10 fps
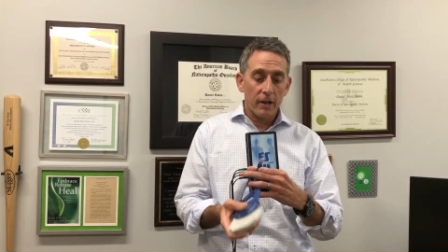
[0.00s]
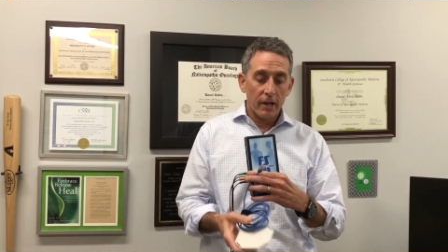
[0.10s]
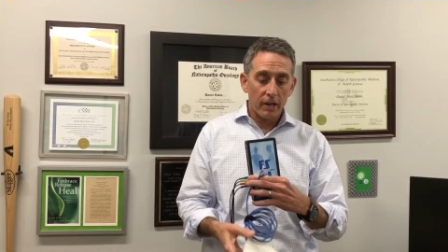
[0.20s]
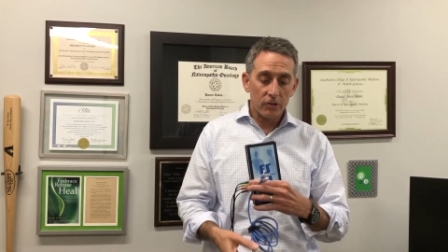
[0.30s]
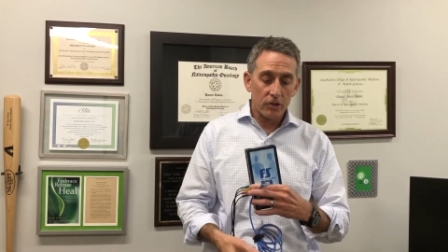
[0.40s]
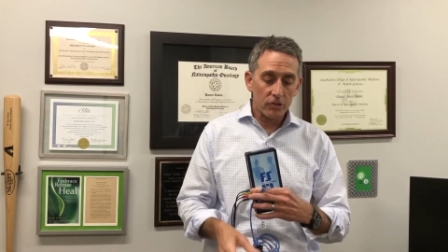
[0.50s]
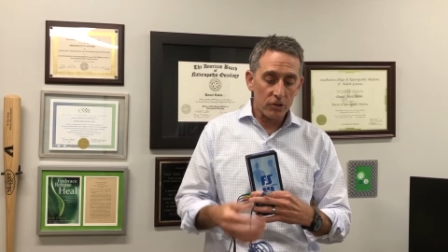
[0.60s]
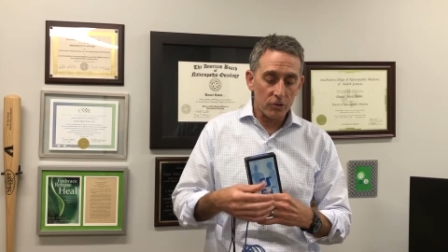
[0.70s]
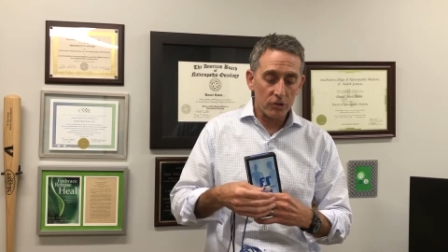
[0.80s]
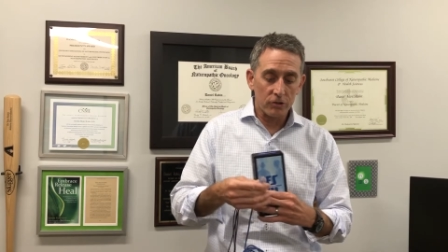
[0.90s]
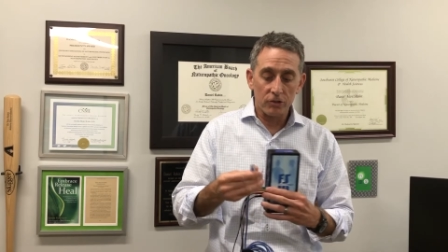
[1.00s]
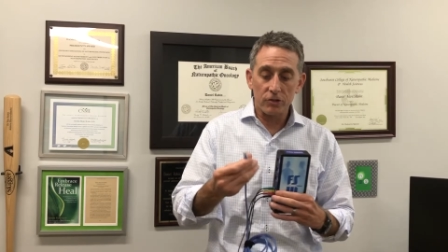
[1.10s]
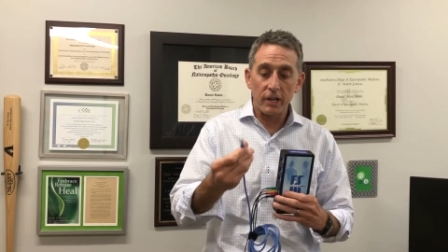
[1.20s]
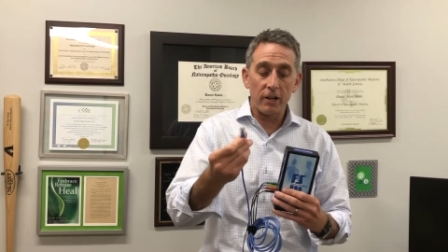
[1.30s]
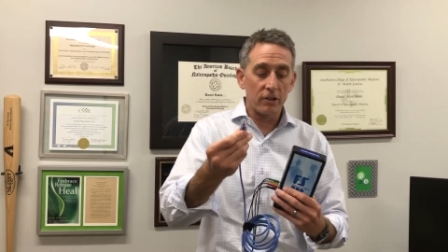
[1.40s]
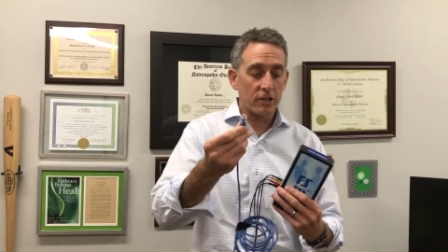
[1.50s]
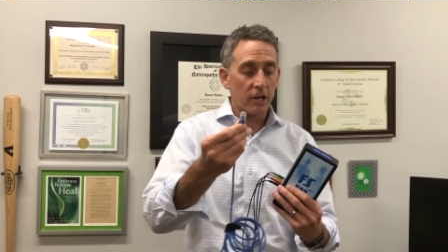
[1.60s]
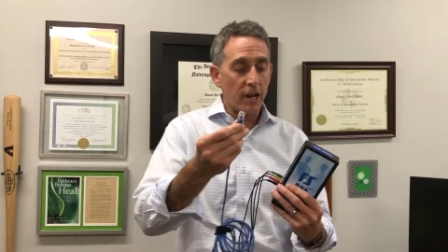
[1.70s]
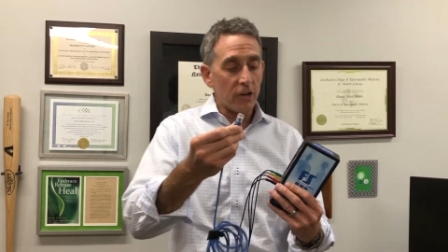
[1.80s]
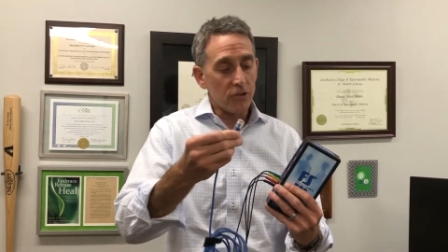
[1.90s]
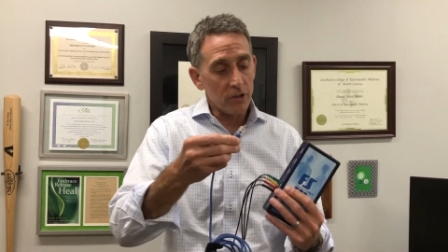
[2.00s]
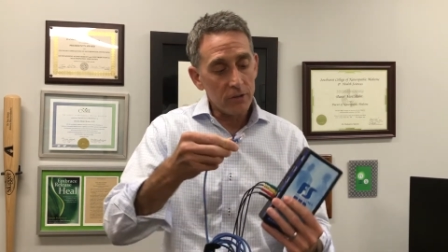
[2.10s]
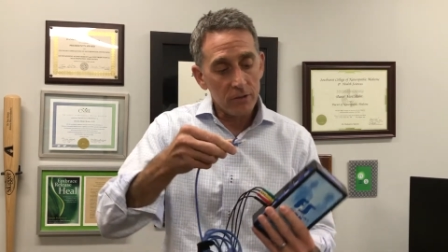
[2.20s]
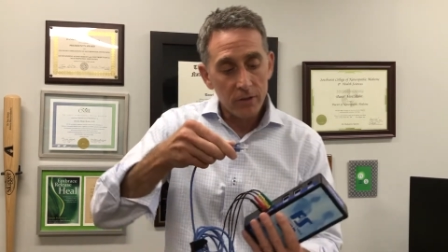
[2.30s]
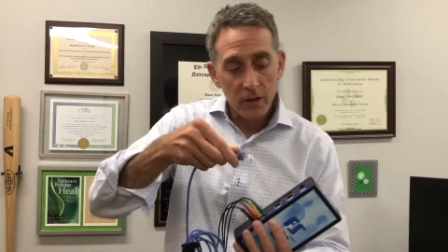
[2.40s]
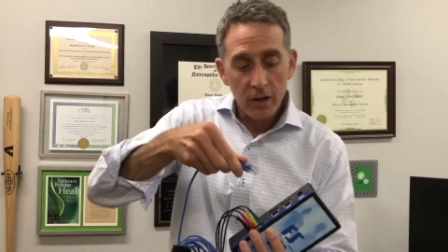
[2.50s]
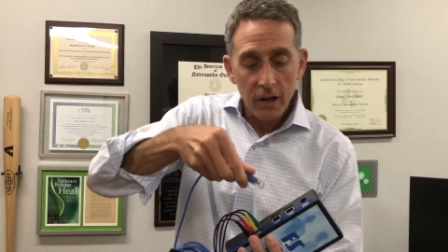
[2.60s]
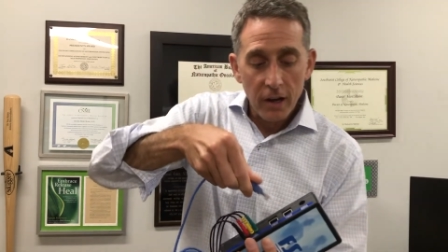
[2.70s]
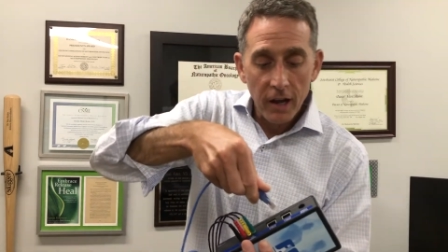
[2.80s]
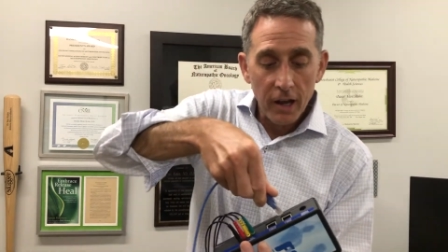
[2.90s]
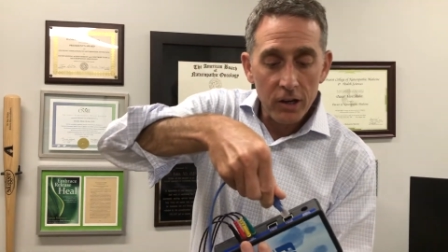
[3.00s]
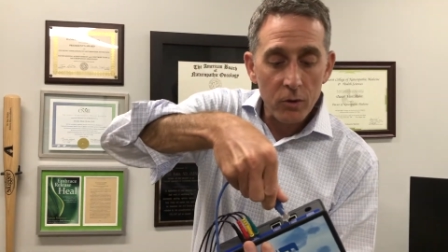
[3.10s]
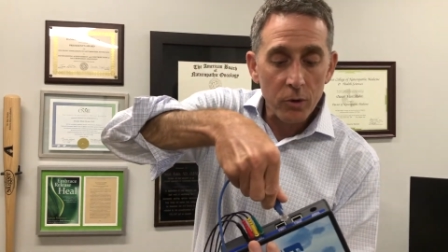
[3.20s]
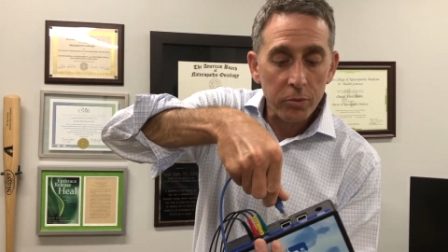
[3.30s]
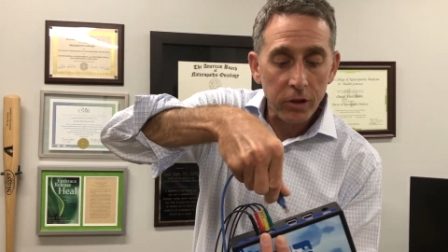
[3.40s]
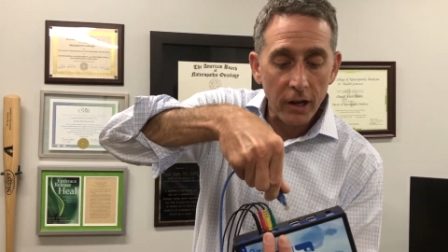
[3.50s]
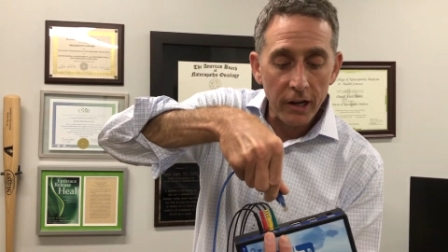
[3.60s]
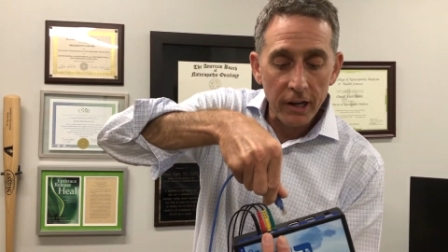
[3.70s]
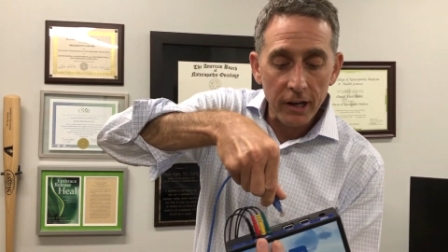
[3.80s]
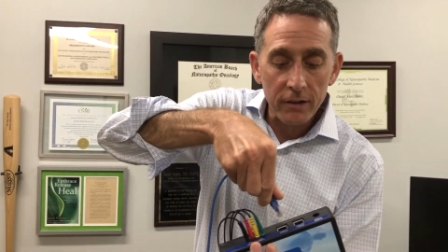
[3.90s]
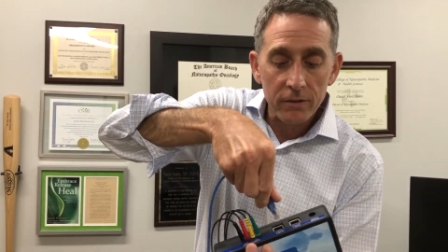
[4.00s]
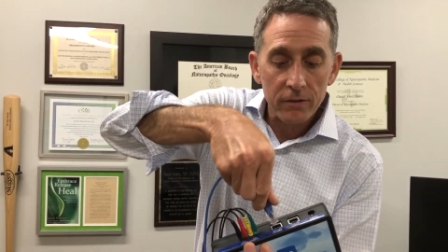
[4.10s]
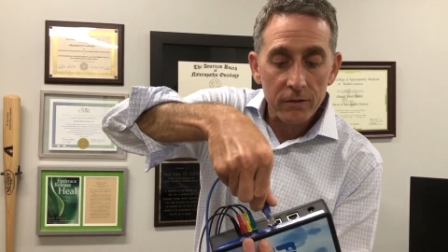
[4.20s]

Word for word: and it just uses a standard connection, and you would plug it in,